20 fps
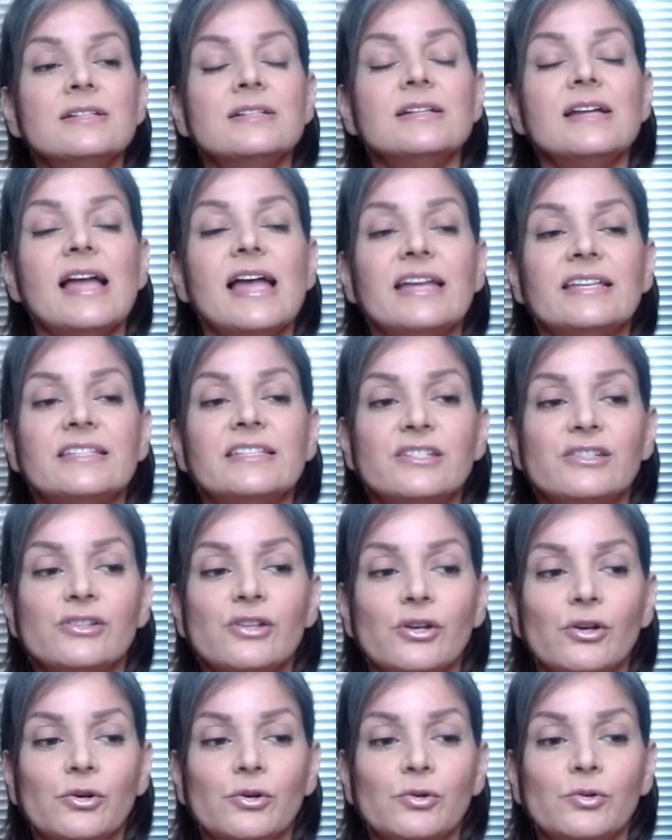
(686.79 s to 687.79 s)
And
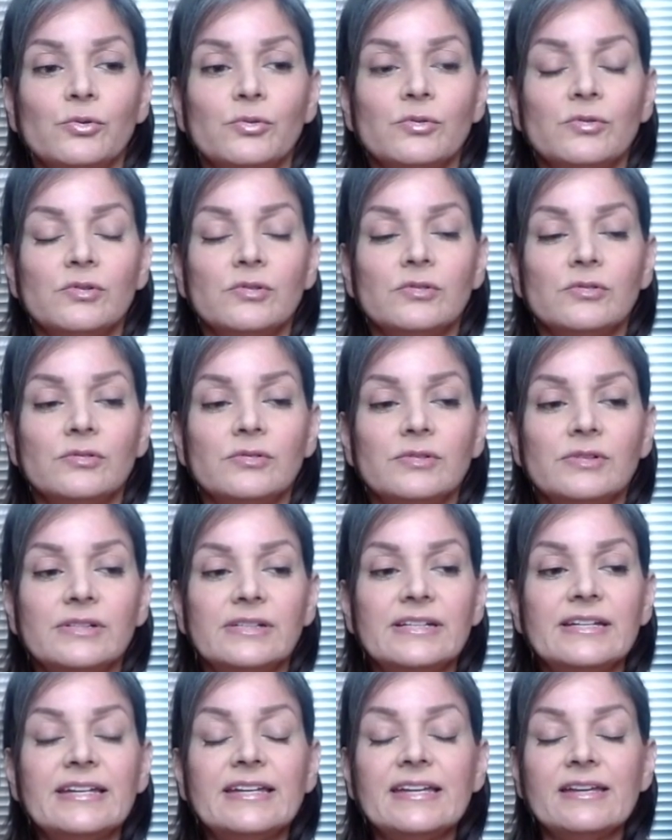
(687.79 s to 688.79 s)
so
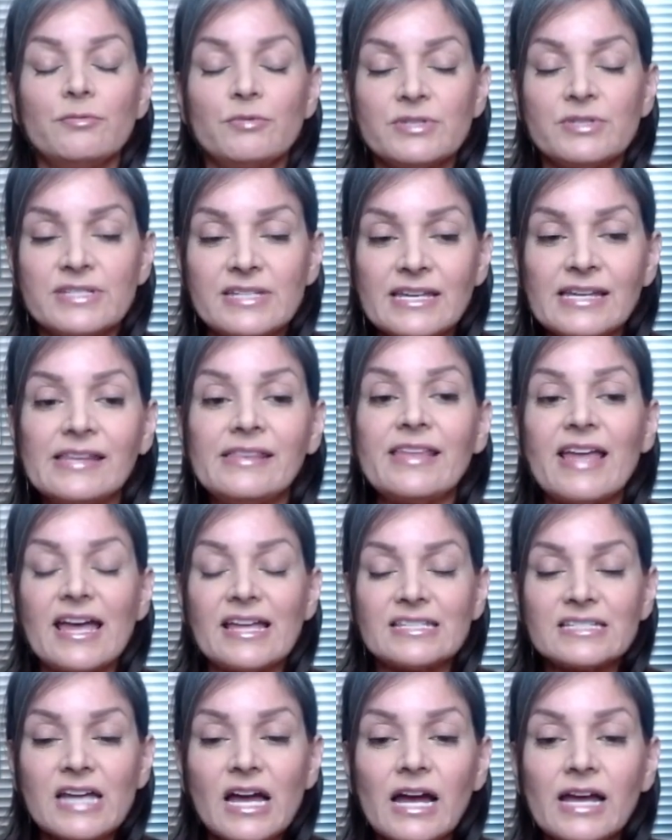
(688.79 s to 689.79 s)
it was in
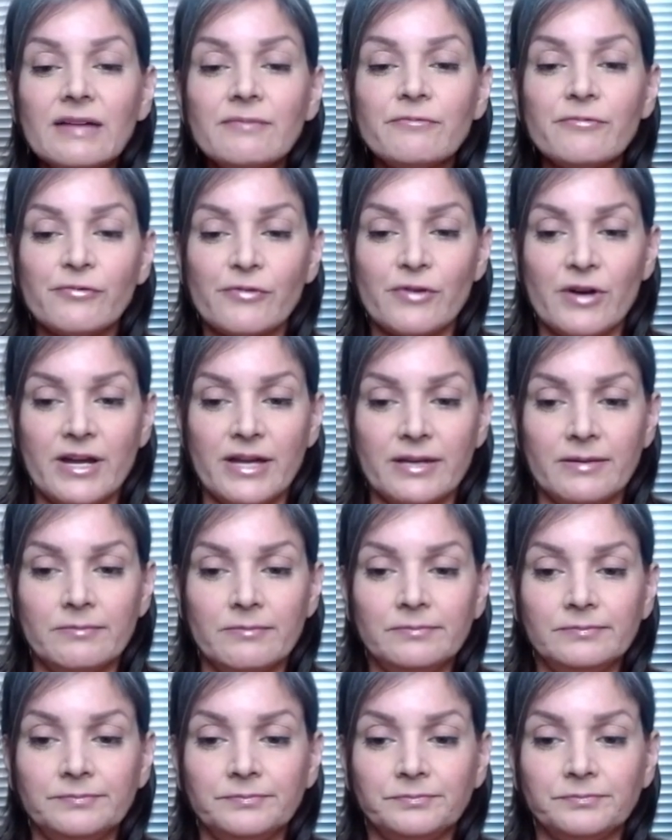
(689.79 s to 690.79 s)
that time frame
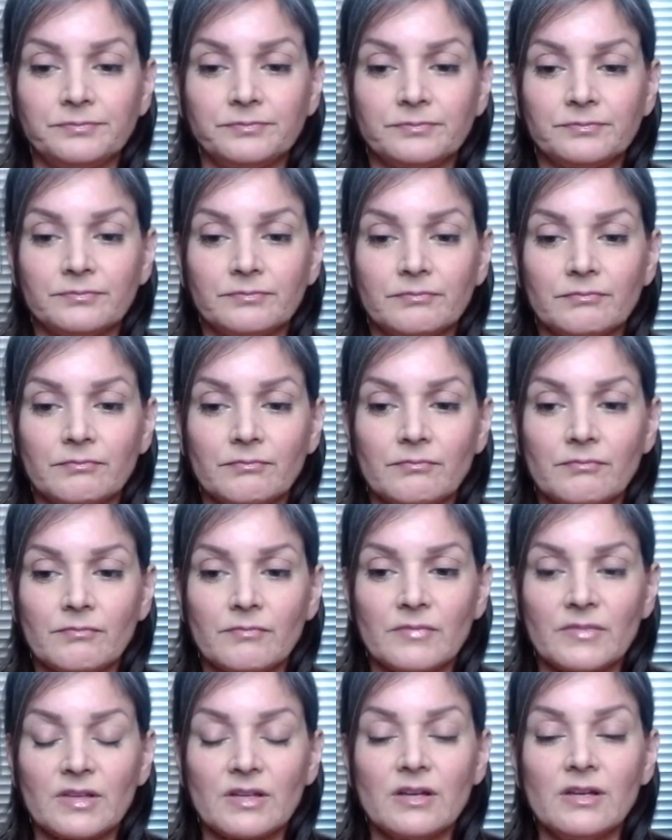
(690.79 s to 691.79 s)

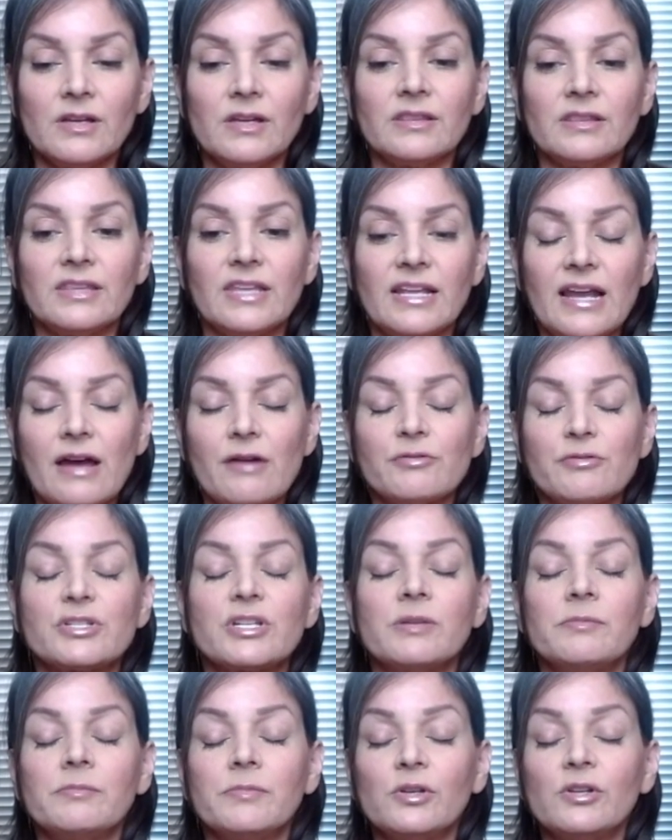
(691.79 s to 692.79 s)
that I was
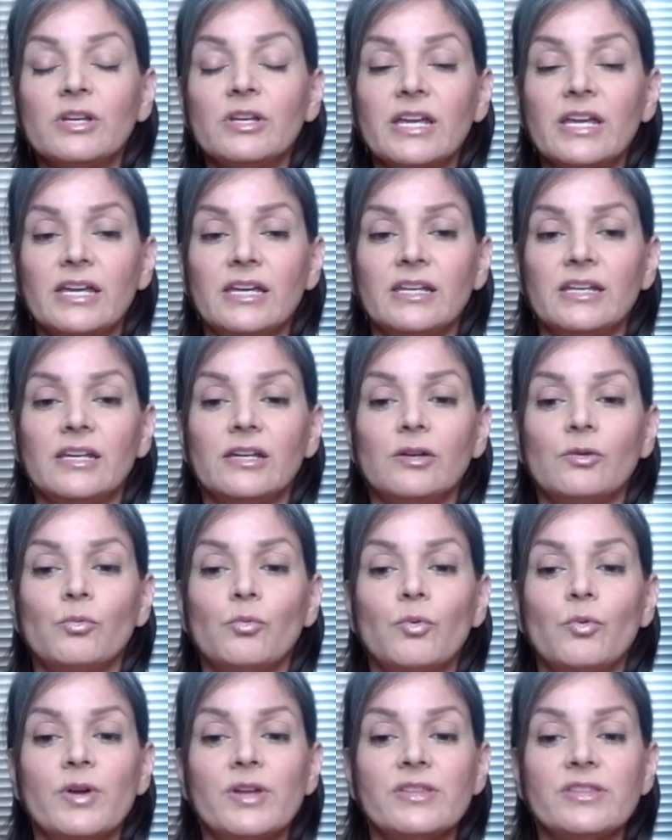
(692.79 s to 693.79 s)
communicating
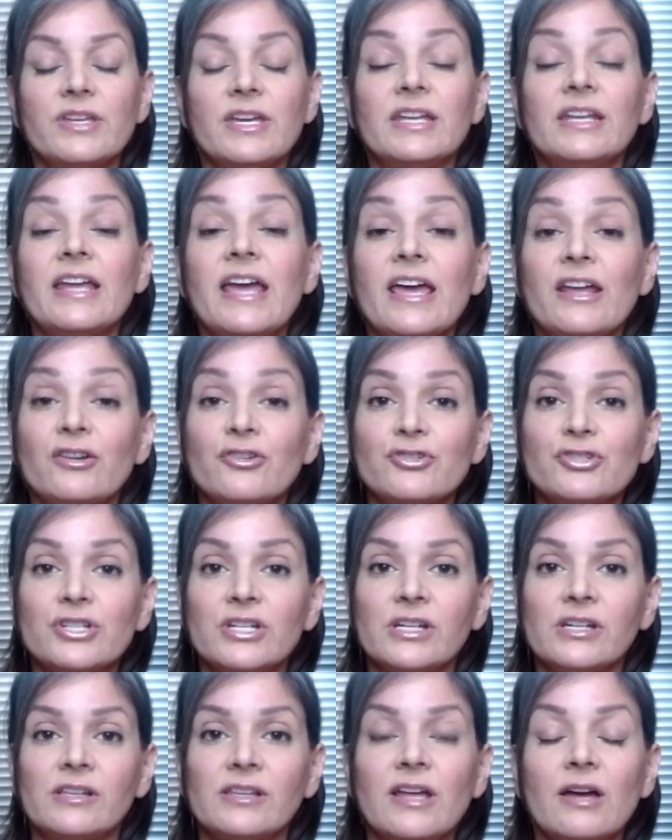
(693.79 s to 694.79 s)
with an
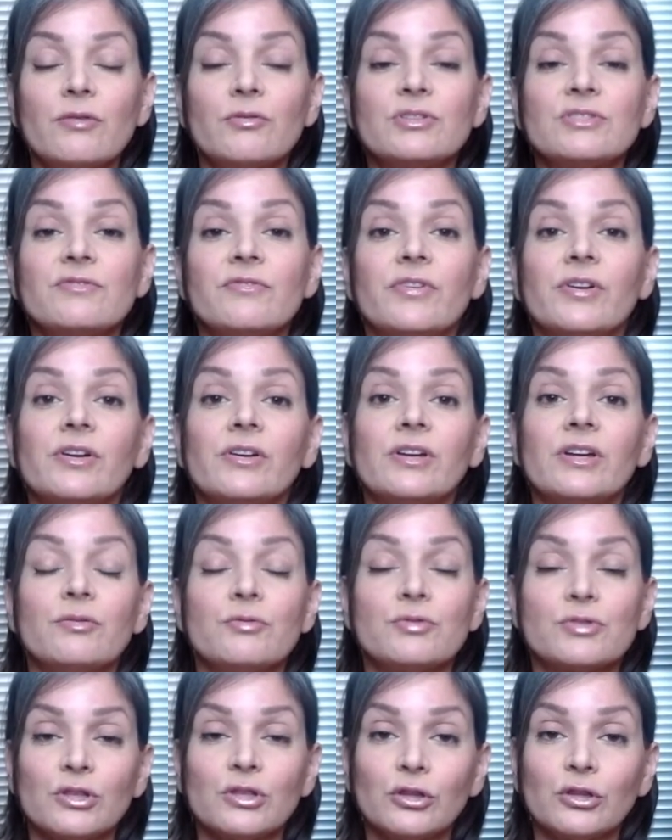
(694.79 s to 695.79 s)
energy that was it
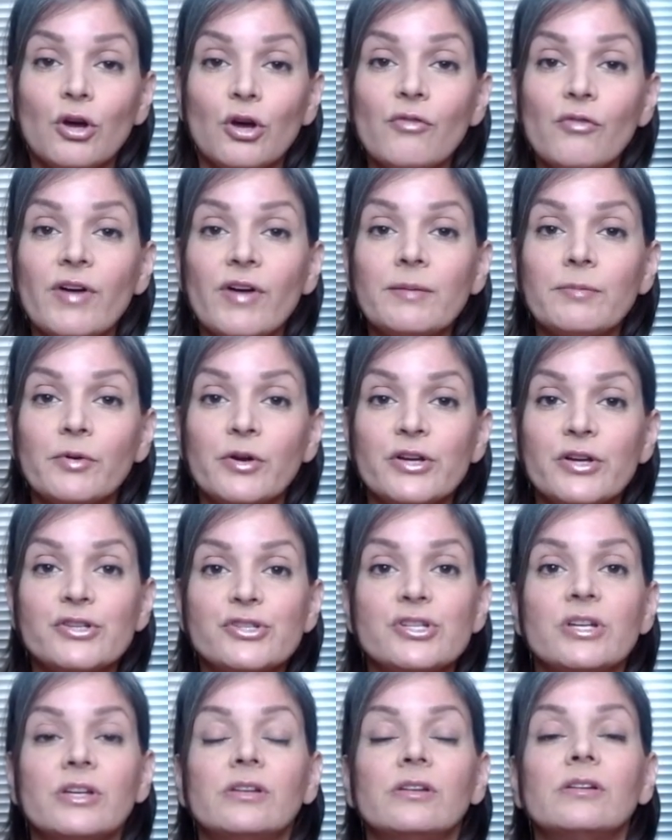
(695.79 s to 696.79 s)
was low
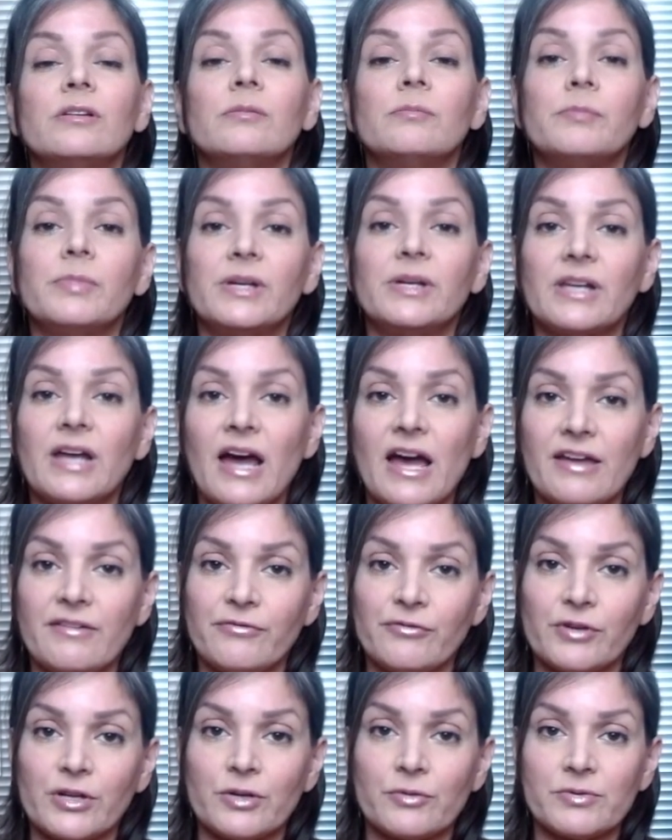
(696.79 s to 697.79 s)
vibration, but high
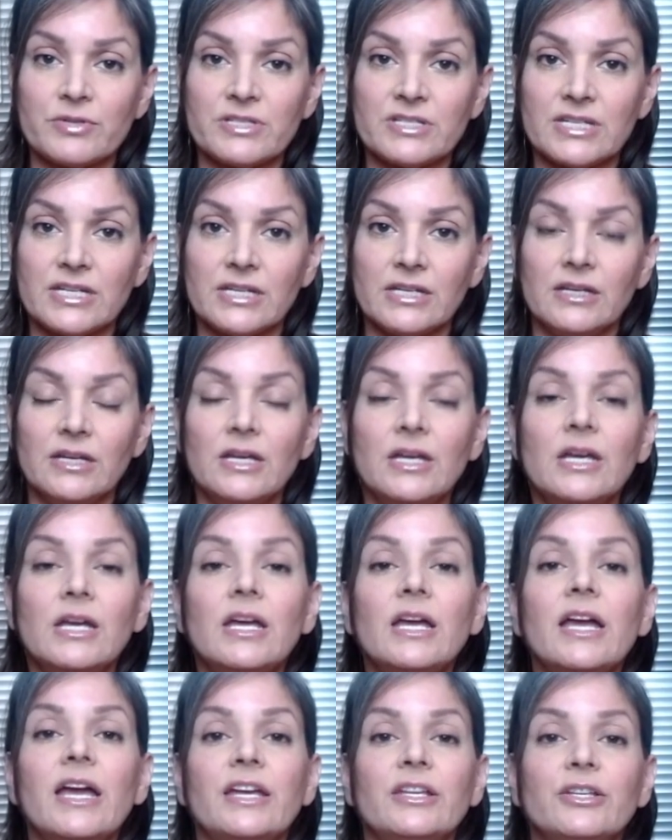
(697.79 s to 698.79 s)
frequency.
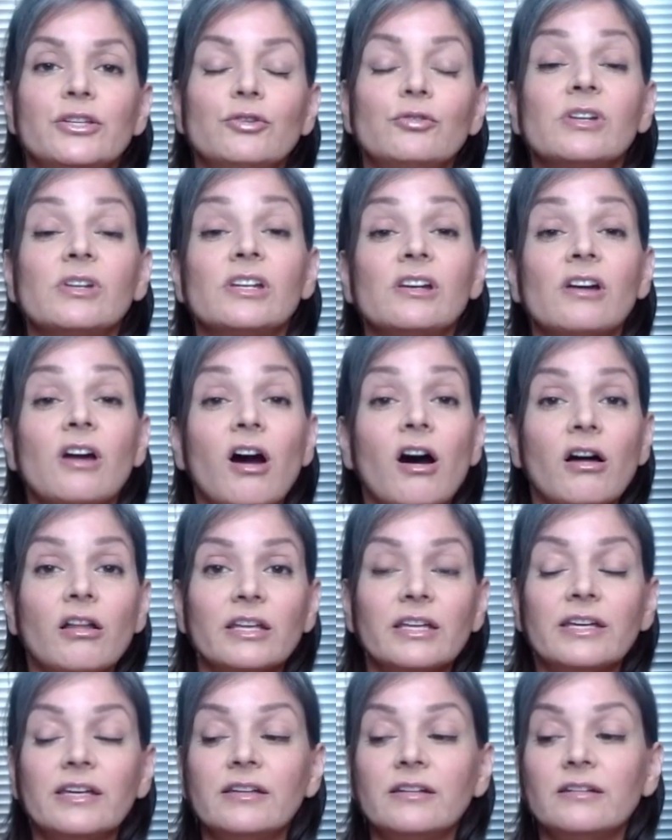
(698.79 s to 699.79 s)
And you can call
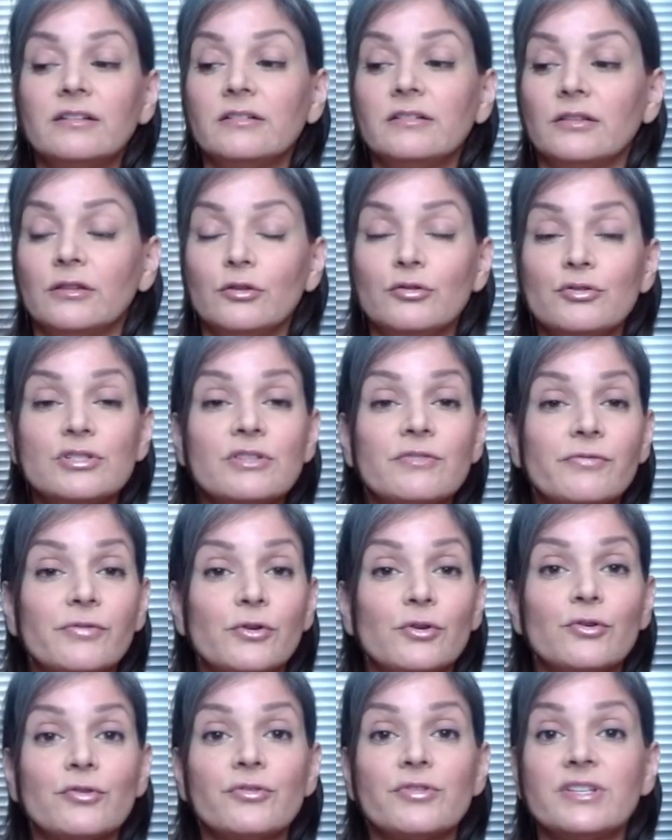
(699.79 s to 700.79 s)
it
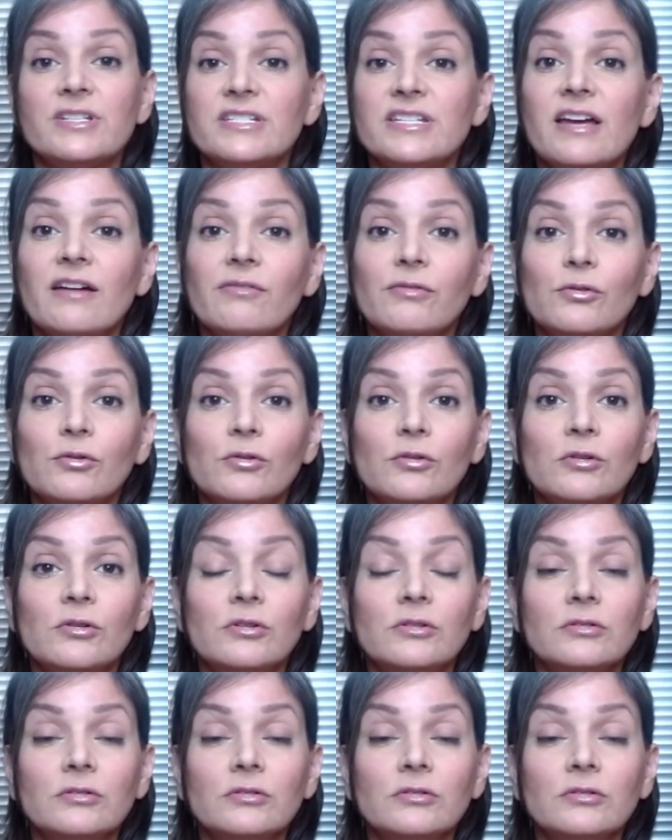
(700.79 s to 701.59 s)
Lucifer, the devil,